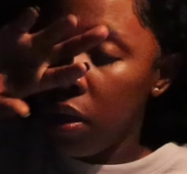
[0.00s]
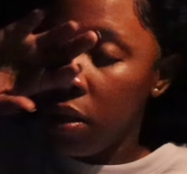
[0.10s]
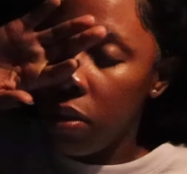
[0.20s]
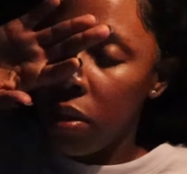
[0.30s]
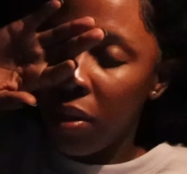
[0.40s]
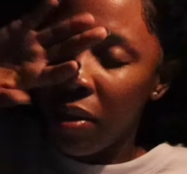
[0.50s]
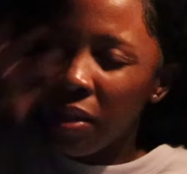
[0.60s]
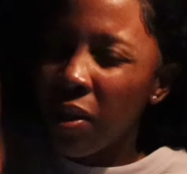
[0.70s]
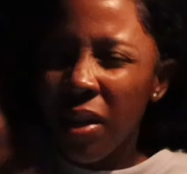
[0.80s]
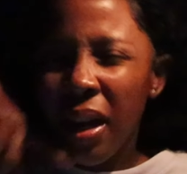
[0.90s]
It
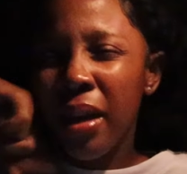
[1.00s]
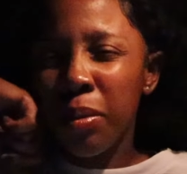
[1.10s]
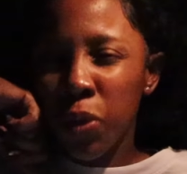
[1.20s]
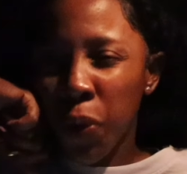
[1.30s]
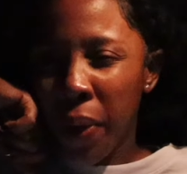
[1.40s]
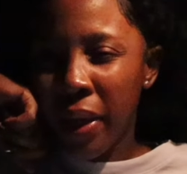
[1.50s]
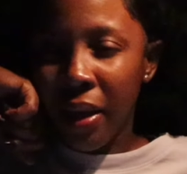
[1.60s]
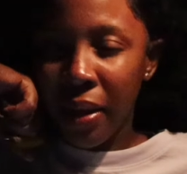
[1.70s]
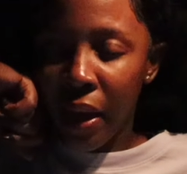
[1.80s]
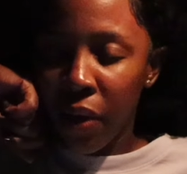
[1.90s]
sounded like I'm
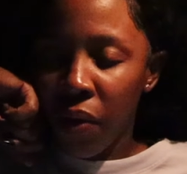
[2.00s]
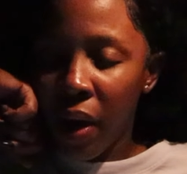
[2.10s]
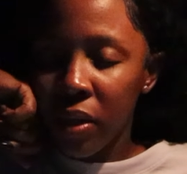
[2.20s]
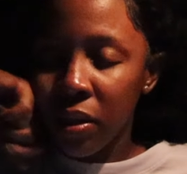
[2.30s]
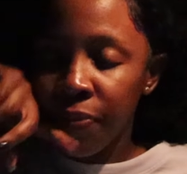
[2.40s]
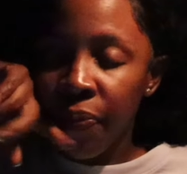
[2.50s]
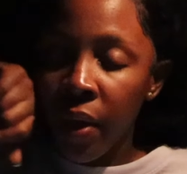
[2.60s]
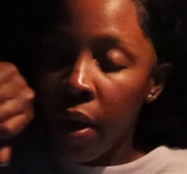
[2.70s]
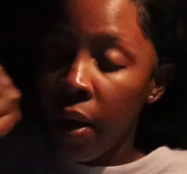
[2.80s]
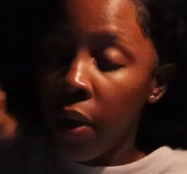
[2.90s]
twanging that, right?
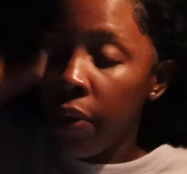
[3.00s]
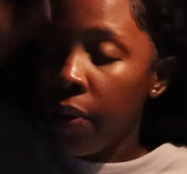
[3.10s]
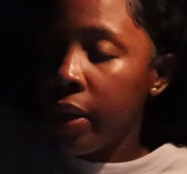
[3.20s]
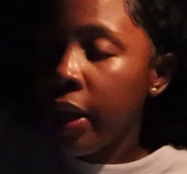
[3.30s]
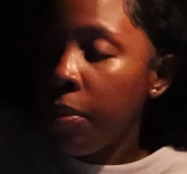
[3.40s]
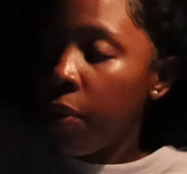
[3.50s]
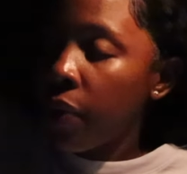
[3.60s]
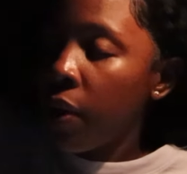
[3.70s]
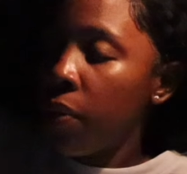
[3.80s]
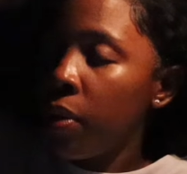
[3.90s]
I don't know why it came
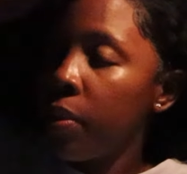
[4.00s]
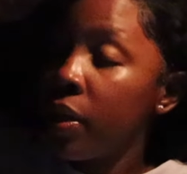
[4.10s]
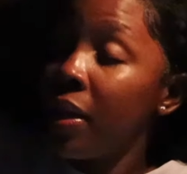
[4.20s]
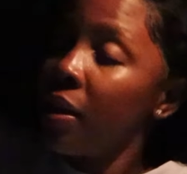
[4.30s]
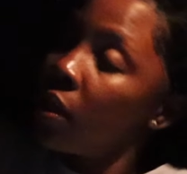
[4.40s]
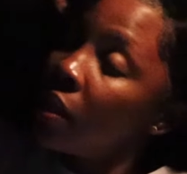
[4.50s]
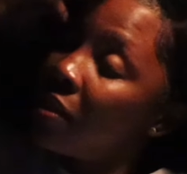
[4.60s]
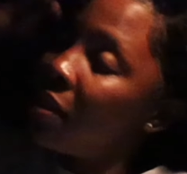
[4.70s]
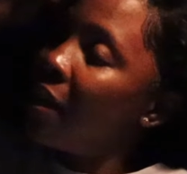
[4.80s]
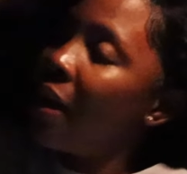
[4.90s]
out that way. But yeah,
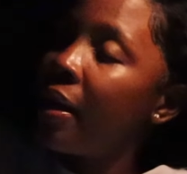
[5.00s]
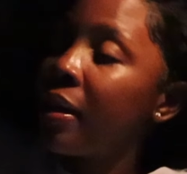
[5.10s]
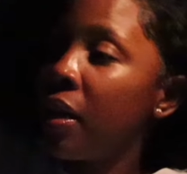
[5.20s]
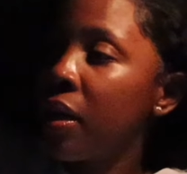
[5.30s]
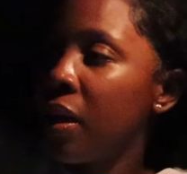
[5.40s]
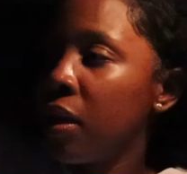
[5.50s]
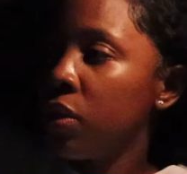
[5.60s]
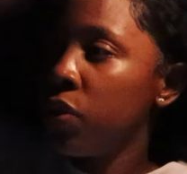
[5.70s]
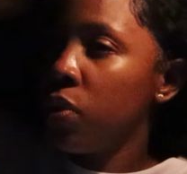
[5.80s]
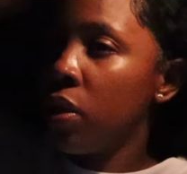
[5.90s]
Ngizela
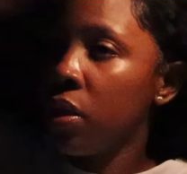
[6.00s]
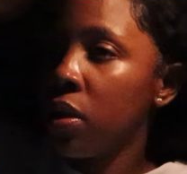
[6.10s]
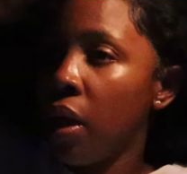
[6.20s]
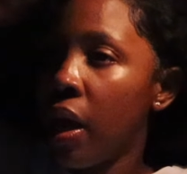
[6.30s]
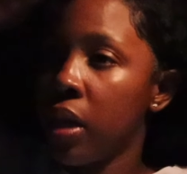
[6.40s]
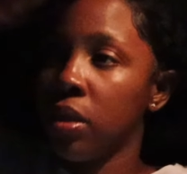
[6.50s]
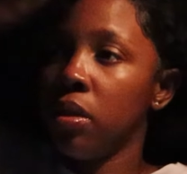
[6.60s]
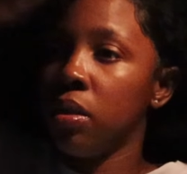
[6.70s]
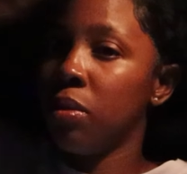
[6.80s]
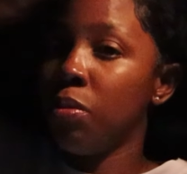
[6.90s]
Ekangala to get the
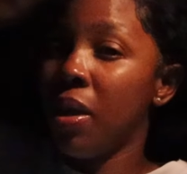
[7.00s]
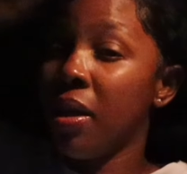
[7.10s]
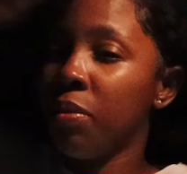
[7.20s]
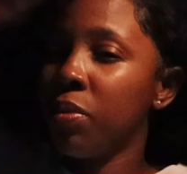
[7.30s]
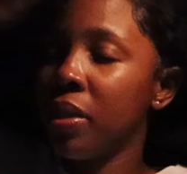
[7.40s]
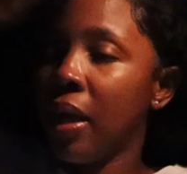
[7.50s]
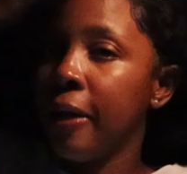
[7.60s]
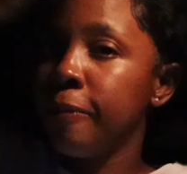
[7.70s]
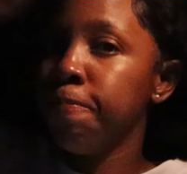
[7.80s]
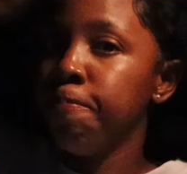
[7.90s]
actor's makeup
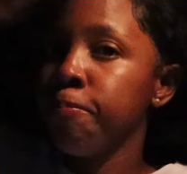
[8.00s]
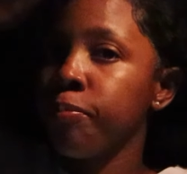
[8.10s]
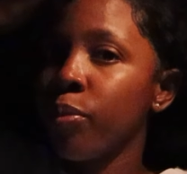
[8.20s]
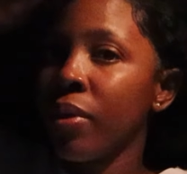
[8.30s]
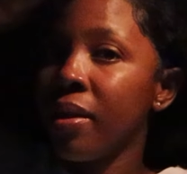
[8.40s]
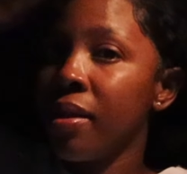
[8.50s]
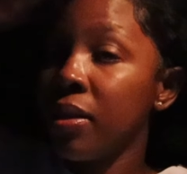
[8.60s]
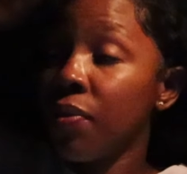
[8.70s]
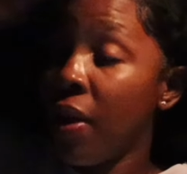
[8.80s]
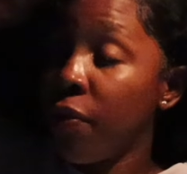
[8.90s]
done.
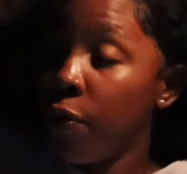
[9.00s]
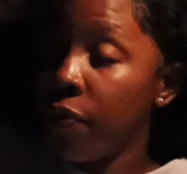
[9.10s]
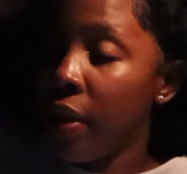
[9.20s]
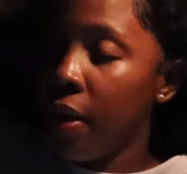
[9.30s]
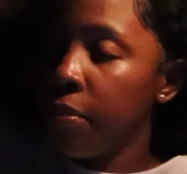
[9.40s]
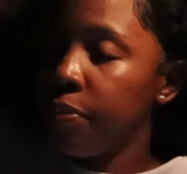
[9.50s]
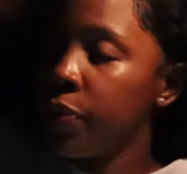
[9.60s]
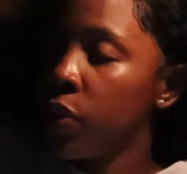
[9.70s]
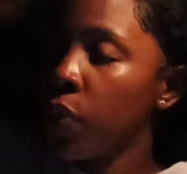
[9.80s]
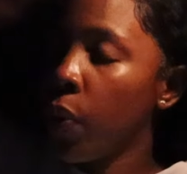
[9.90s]
There's five of them,
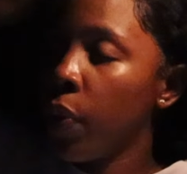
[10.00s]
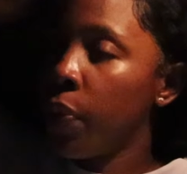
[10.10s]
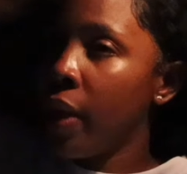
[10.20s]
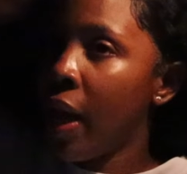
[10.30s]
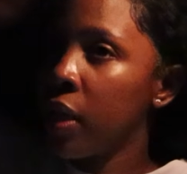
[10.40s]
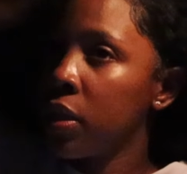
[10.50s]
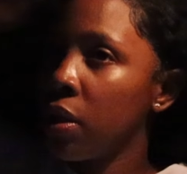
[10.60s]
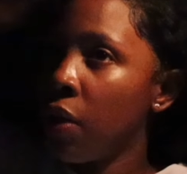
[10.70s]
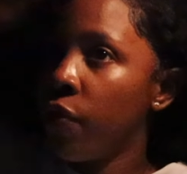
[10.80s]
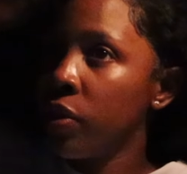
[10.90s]
so we had
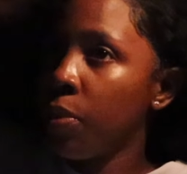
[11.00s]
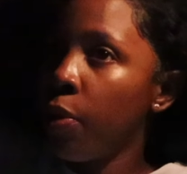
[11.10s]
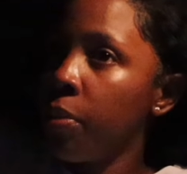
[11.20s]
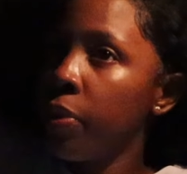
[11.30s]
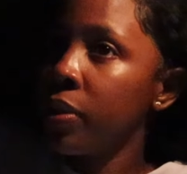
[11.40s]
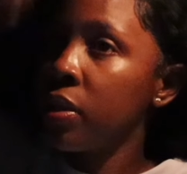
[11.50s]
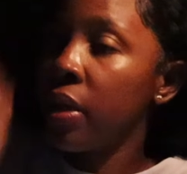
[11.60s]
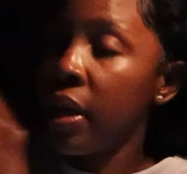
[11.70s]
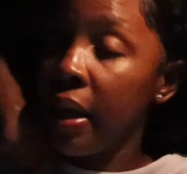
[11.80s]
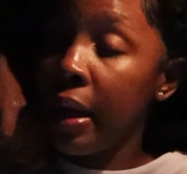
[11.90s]
a first appointment was
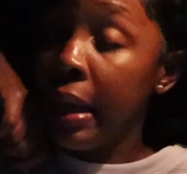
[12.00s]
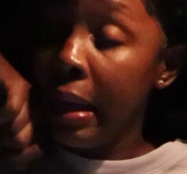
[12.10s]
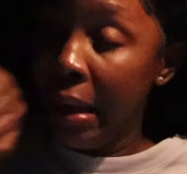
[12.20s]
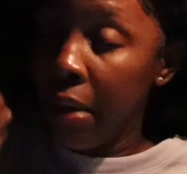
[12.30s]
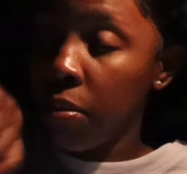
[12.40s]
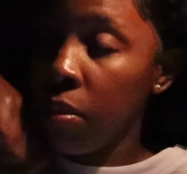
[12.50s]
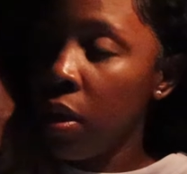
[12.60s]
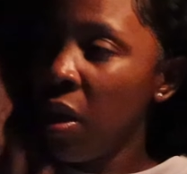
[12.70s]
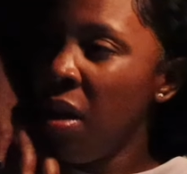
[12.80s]
3 a.m.